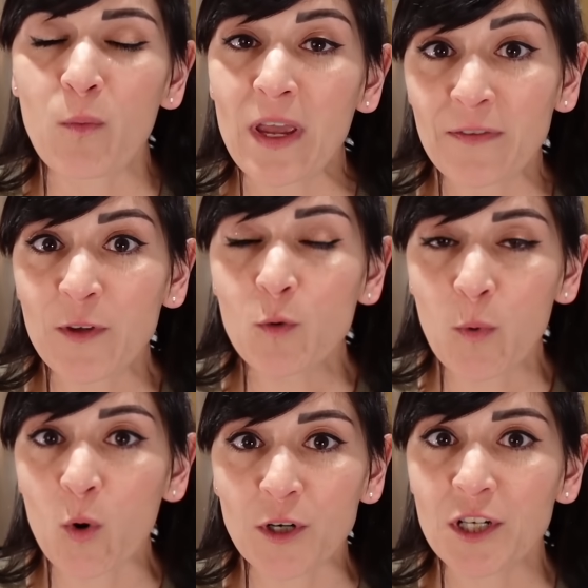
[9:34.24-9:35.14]
if you
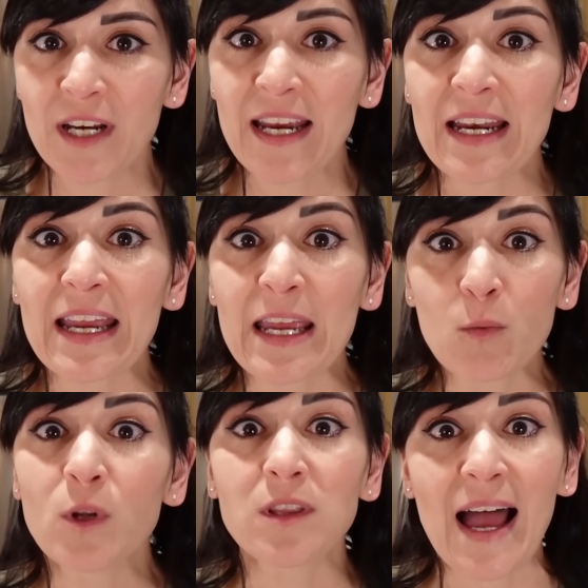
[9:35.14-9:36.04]
portion it, it
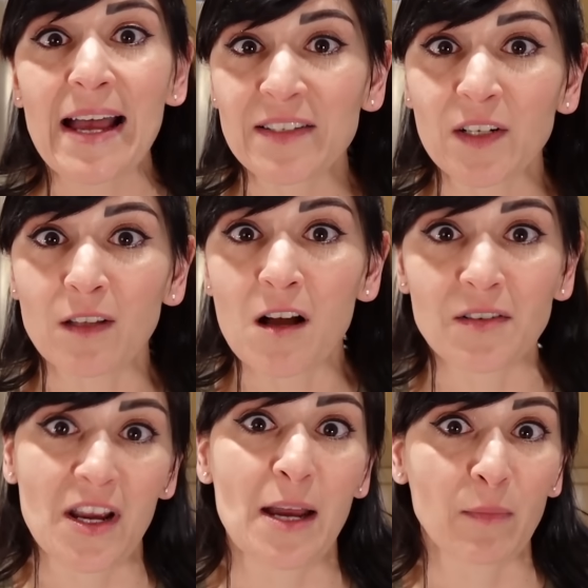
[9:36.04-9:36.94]
will last a
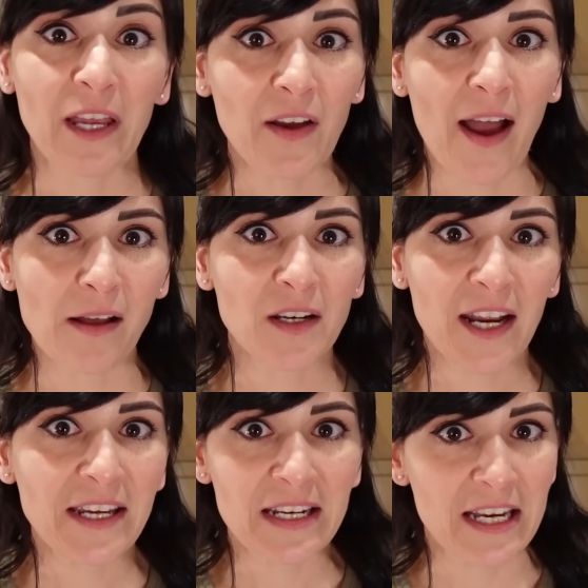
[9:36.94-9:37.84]
long time. Like Kyle and
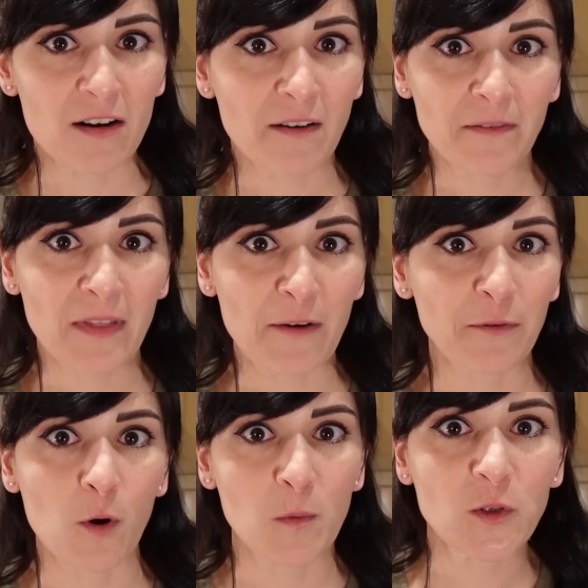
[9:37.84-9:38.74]
I can eat off of that
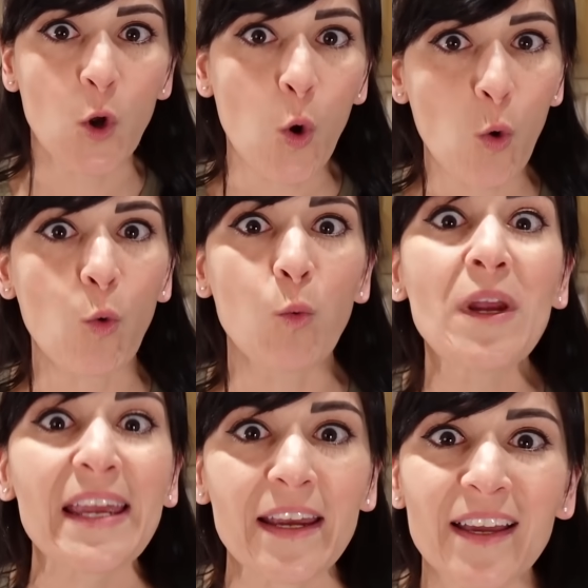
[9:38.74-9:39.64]
for almost a whole
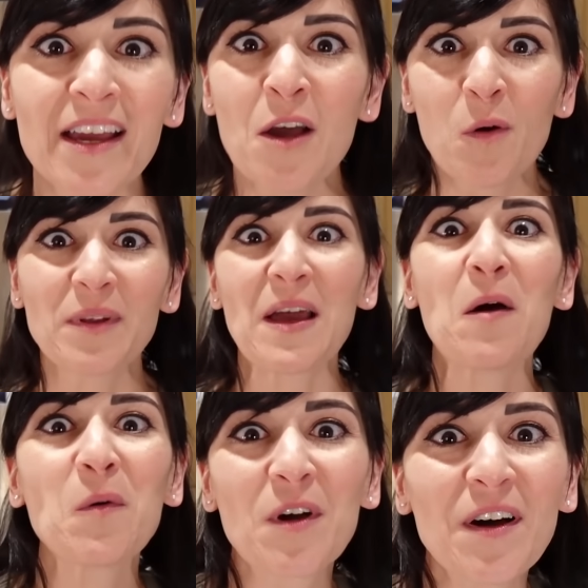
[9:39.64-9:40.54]
week
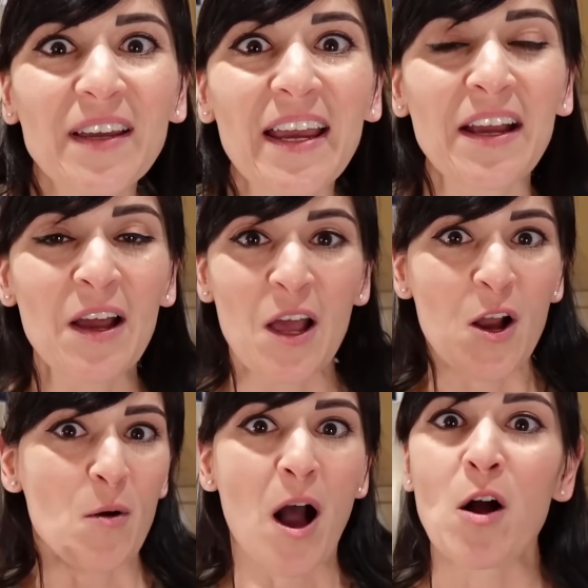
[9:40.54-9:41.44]
without cooking.
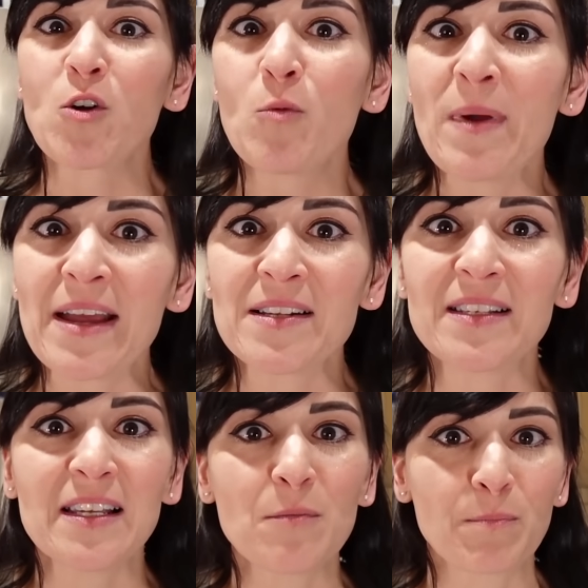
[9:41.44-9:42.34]
Uncle
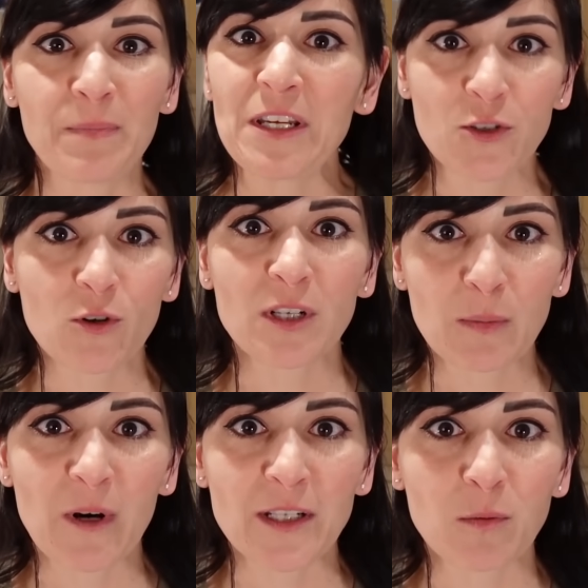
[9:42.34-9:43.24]
Ben's Bistro
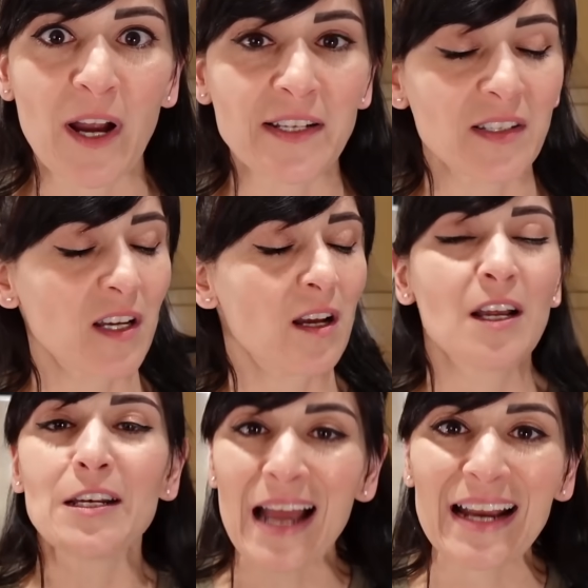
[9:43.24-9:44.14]
Express rice,
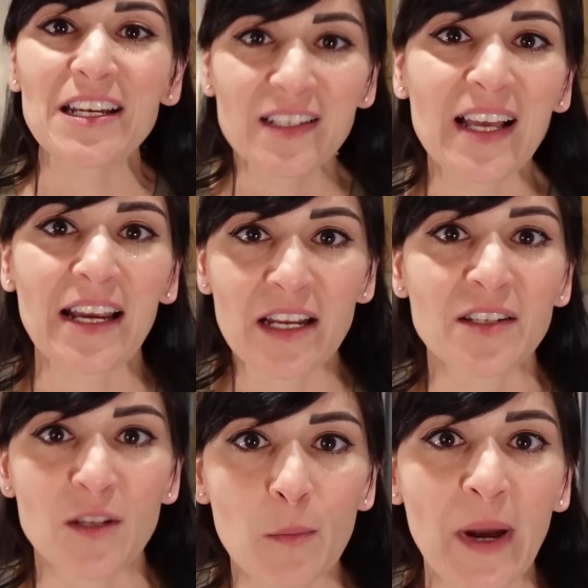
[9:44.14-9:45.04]
90
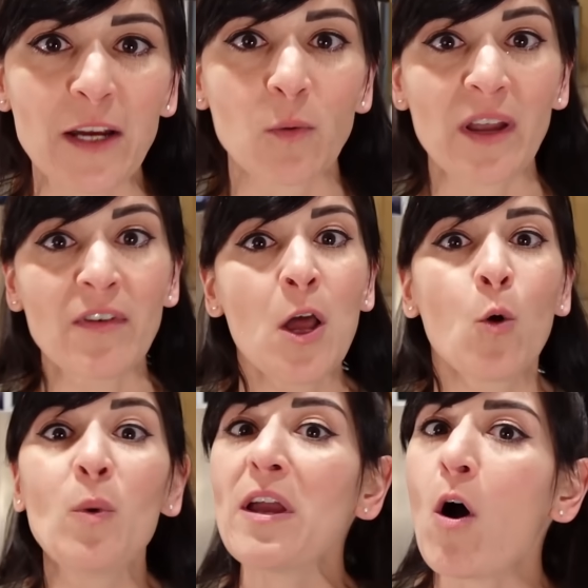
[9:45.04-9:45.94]
seconds in the microwave.
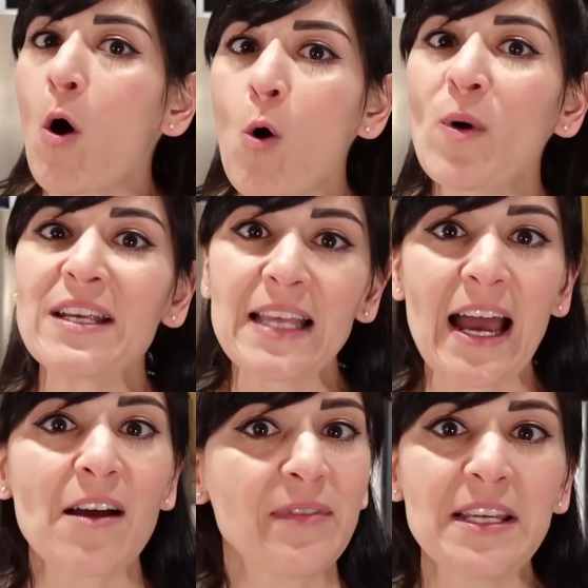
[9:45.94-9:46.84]
We always
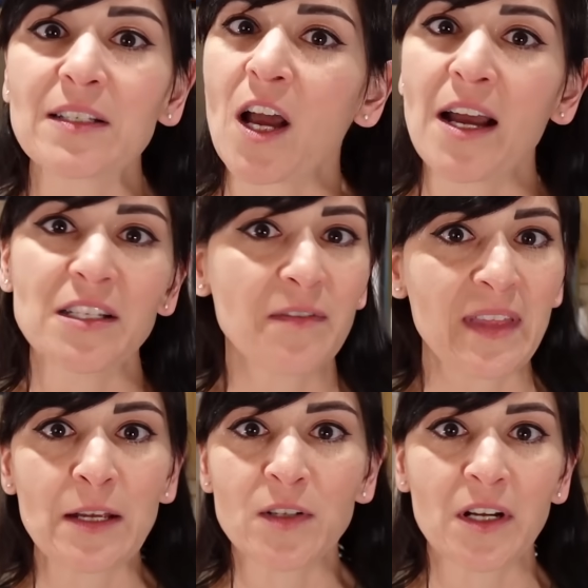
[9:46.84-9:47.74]
have these kinds of
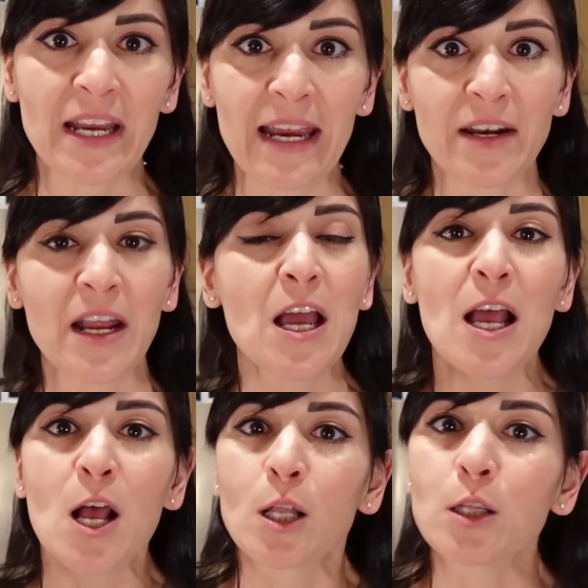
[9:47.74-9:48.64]
things on hand.
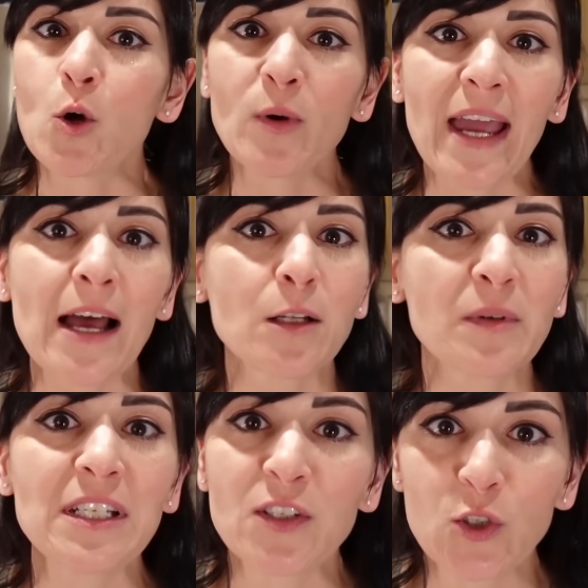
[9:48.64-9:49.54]
Low
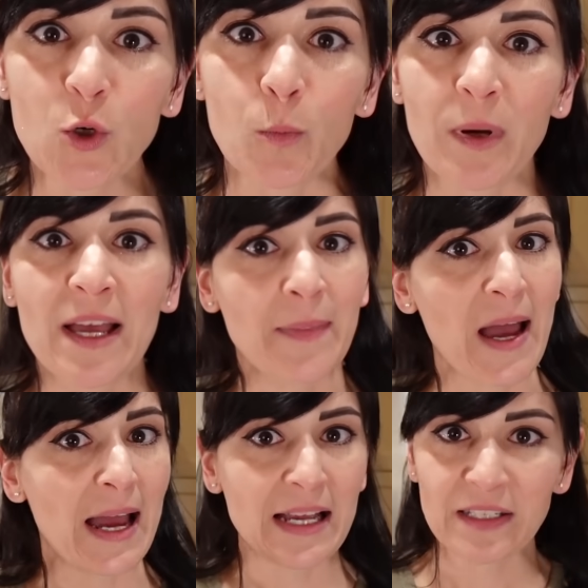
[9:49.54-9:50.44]
calorie soup
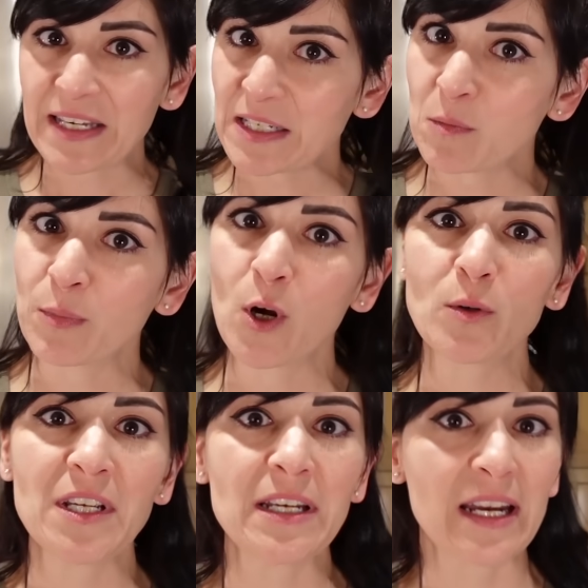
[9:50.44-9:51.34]
that has decent
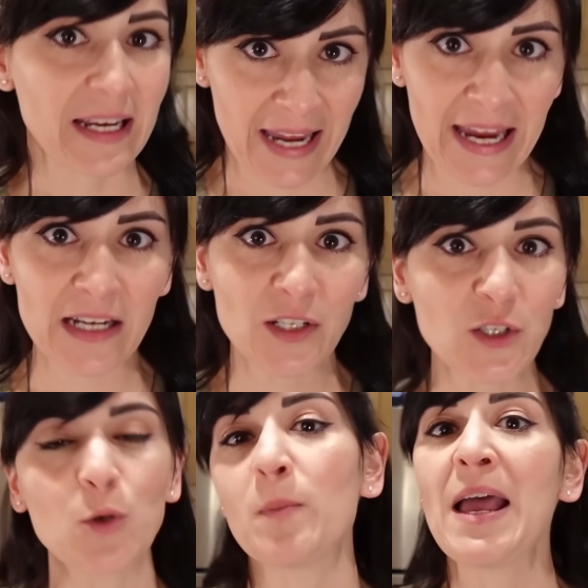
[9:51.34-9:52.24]
protein in it, canned
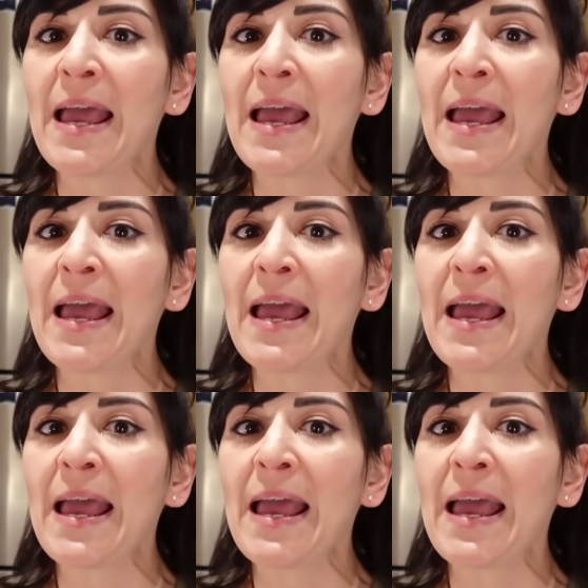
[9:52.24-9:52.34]
soup.